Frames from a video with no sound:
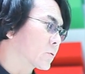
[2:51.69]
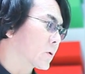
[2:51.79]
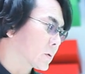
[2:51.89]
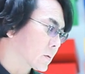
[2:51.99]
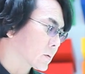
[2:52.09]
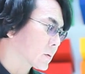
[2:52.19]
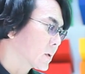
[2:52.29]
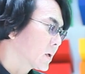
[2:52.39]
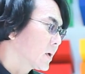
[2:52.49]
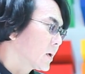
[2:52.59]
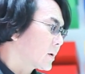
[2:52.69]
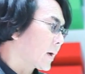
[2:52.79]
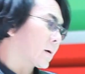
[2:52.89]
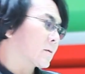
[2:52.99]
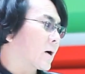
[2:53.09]
actuators,
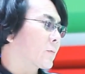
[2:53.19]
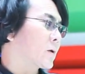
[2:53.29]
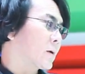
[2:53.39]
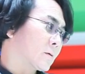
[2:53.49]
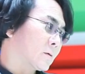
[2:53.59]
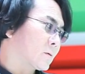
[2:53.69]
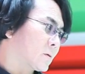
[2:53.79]
like a Terminator.